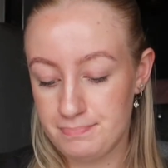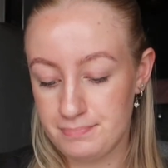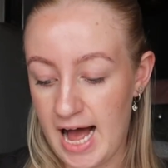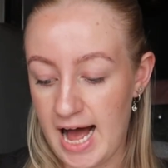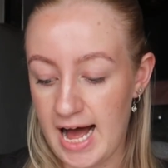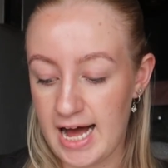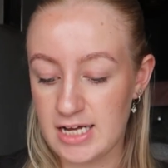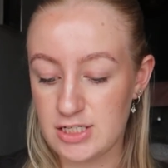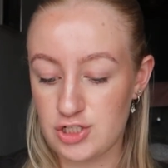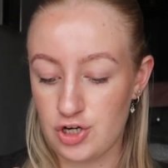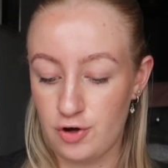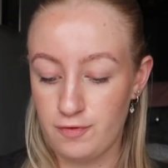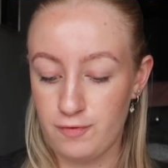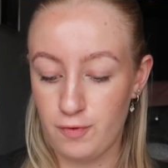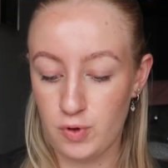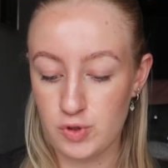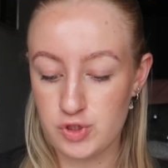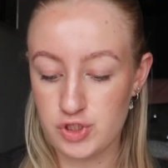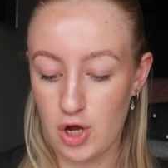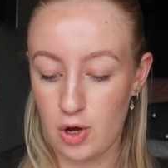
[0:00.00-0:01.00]
And I've
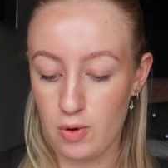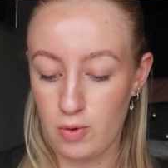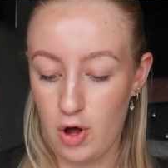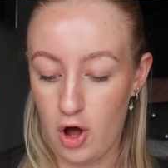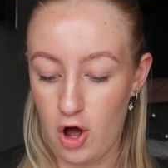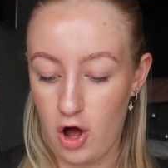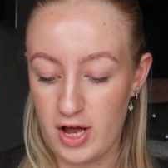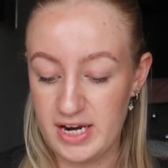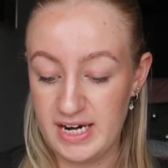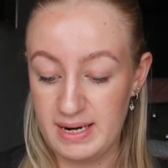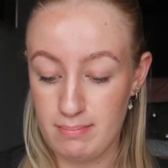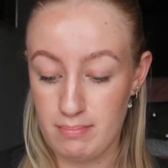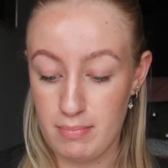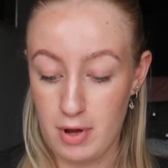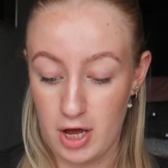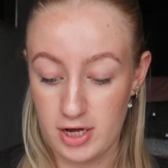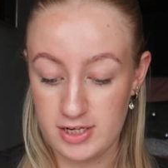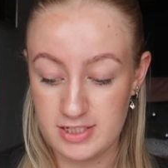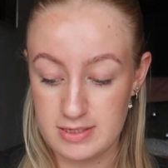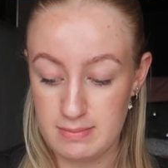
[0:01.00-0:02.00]
also got an
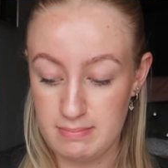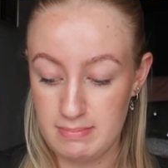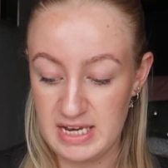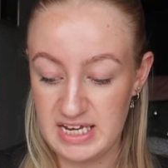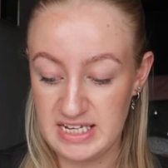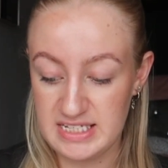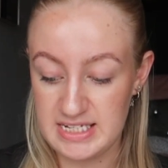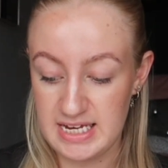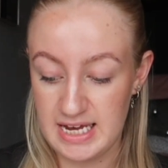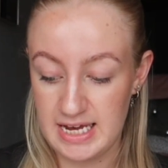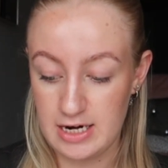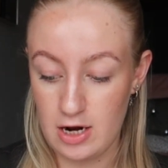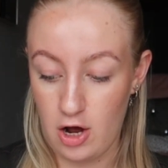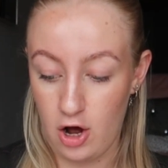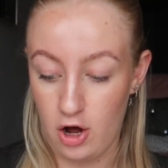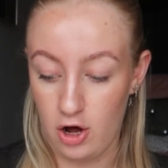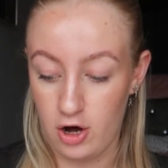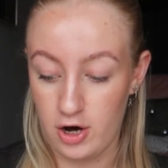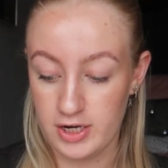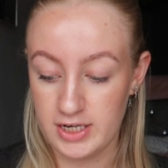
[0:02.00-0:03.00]
in-person meeting
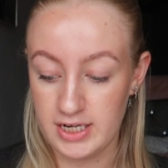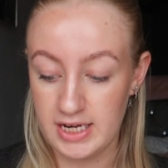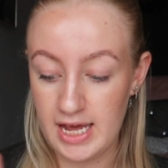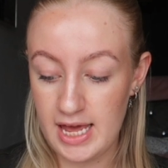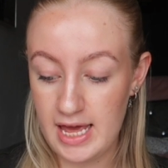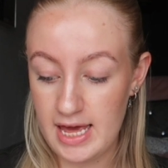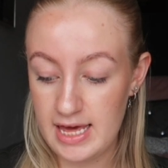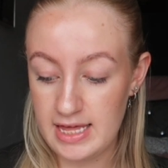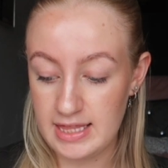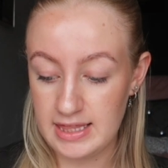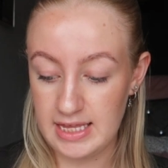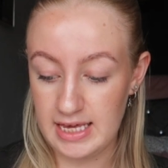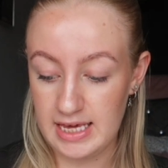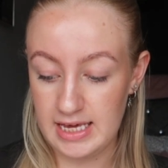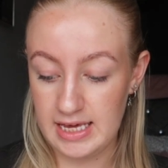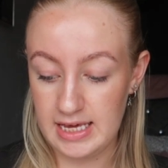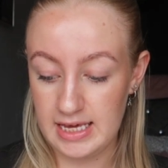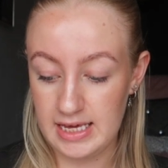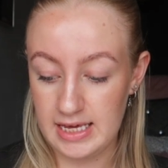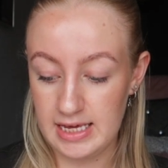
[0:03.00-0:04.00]
on
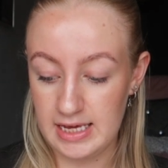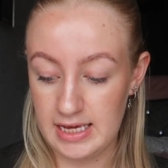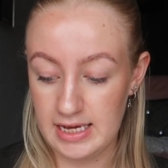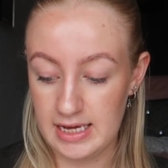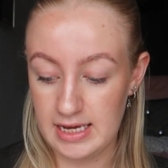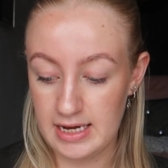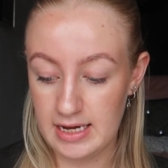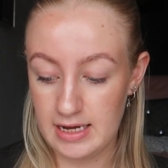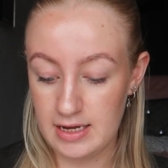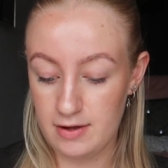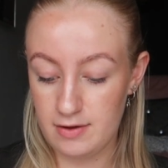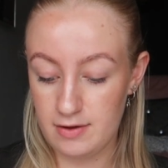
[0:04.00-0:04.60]
the